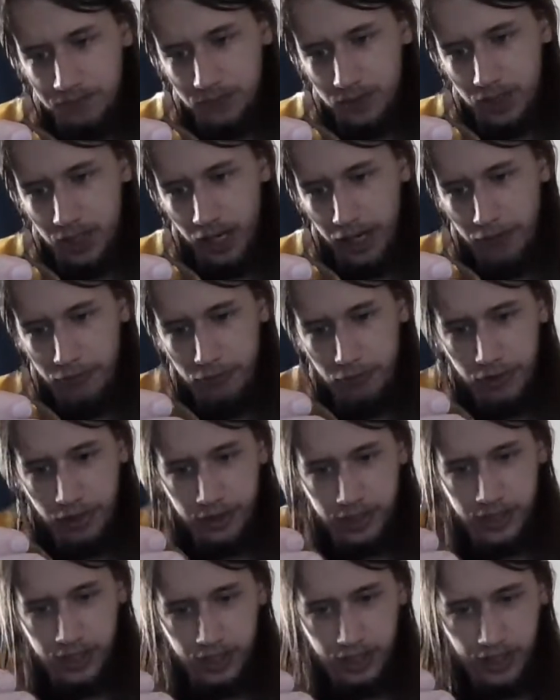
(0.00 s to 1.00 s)
Carefully
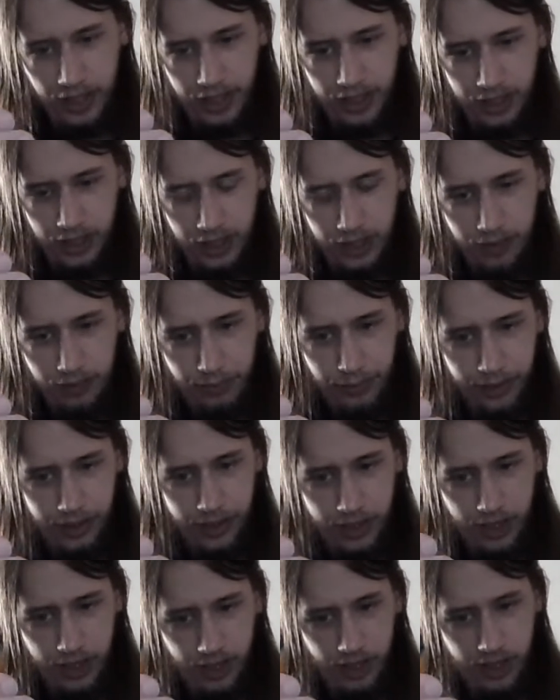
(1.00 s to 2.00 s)
selected
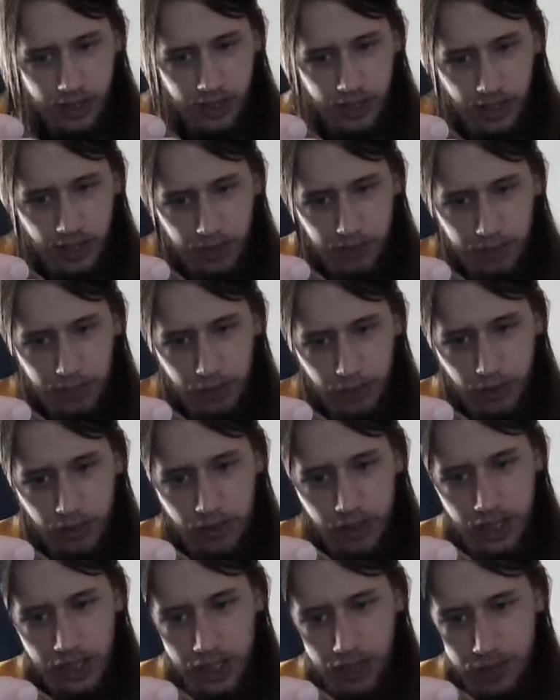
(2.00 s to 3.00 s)
whiskies and pure
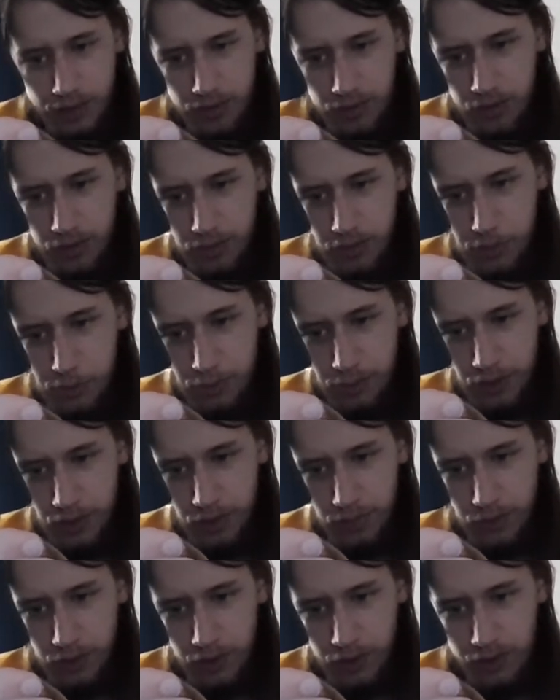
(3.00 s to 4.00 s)
natural
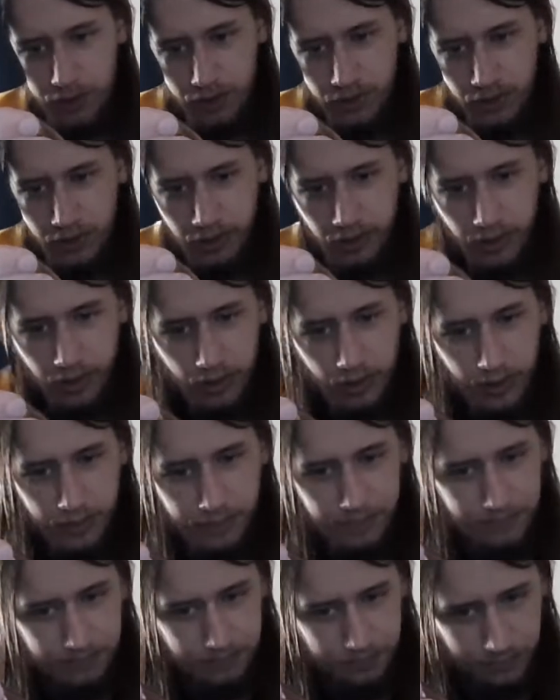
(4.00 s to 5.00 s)
spring water are
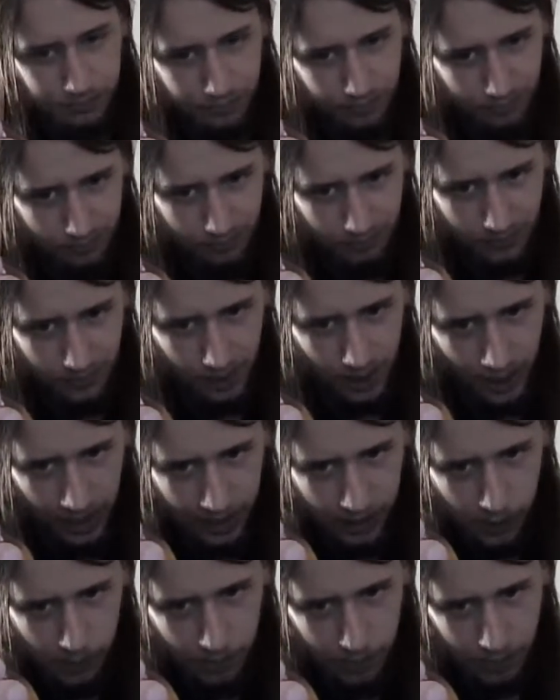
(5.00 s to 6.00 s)

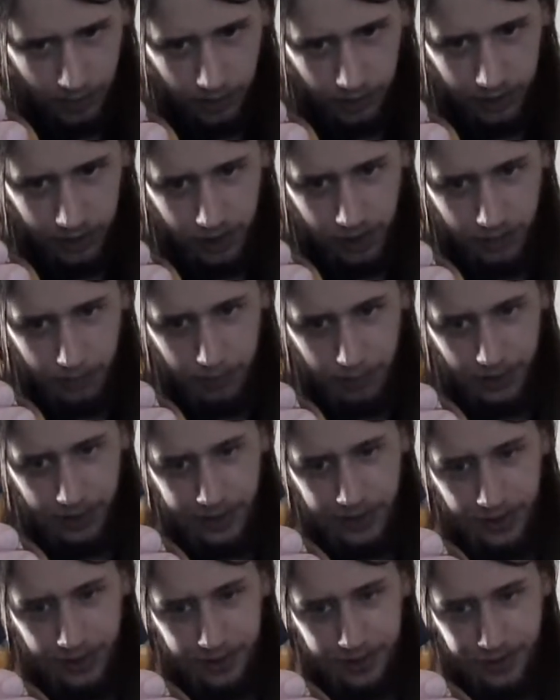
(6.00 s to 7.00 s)
expertly
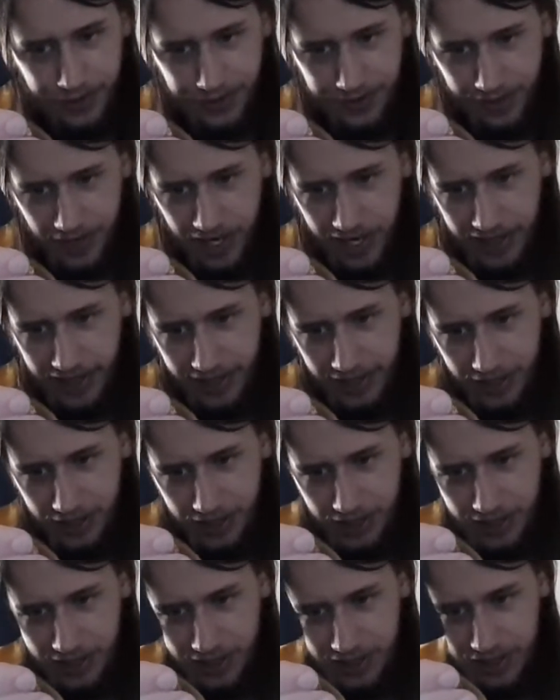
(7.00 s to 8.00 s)
blended to create
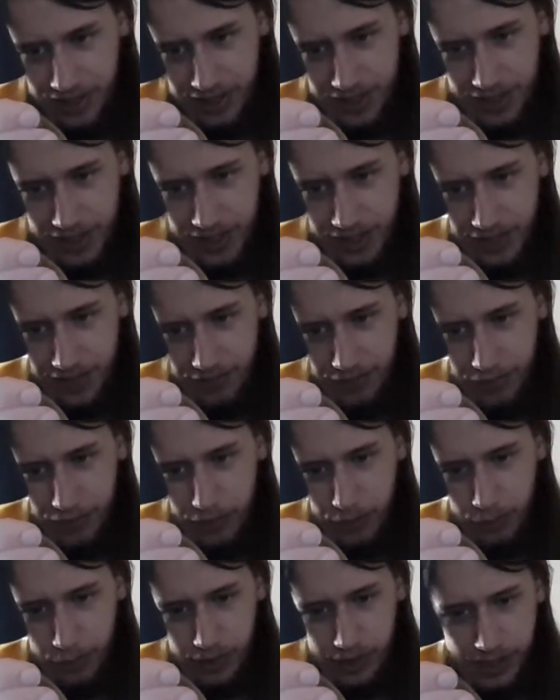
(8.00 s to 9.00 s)
this
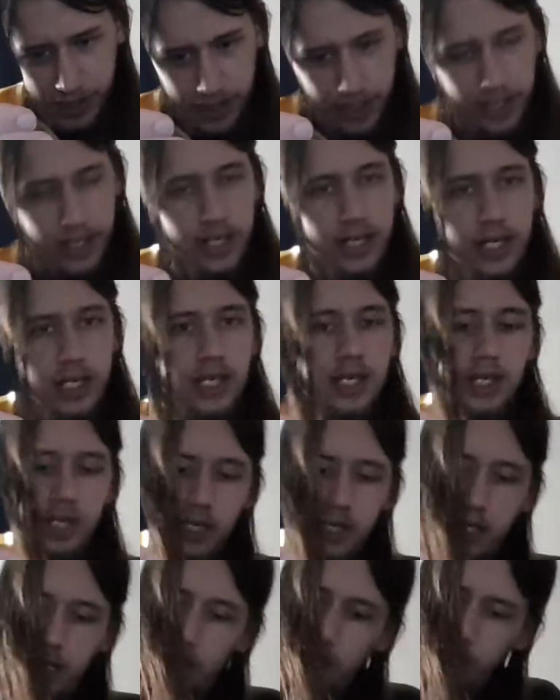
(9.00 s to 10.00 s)
distinctive whiskey.
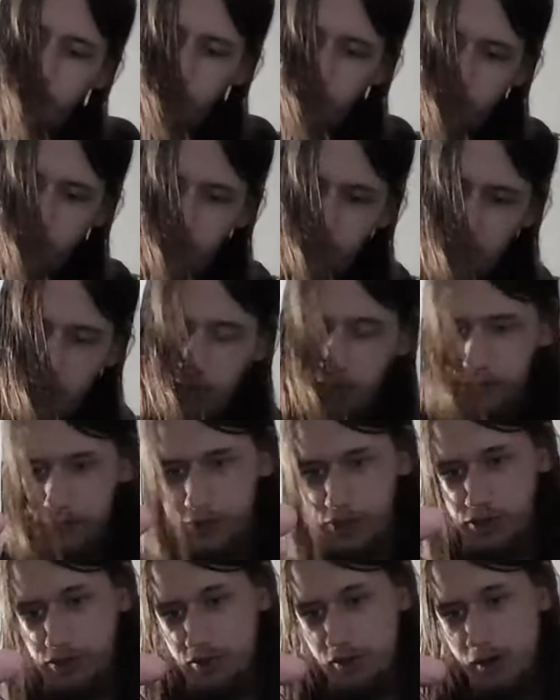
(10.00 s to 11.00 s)
As you can tell, I'm
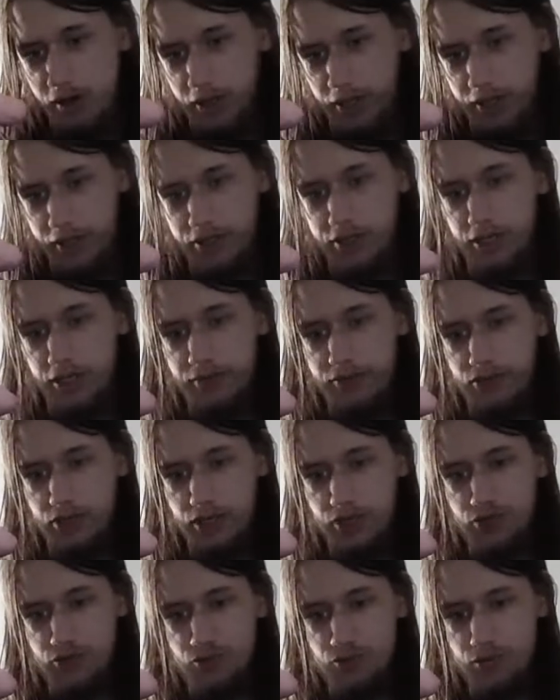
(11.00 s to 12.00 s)
struggling to even
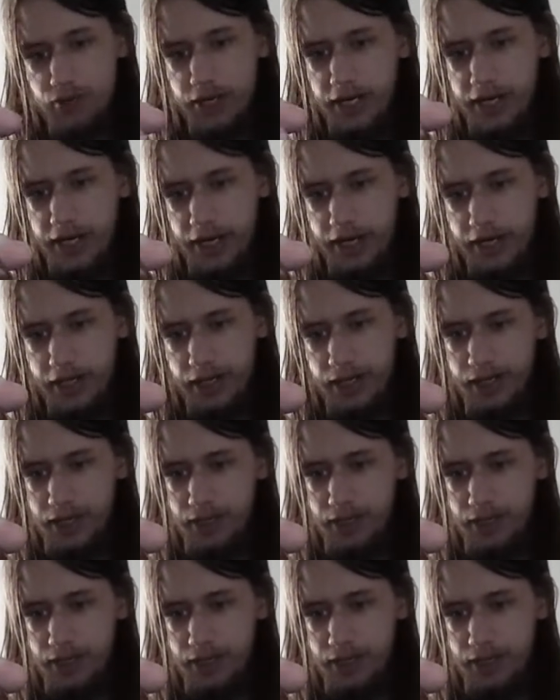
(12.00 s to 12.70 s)
just read,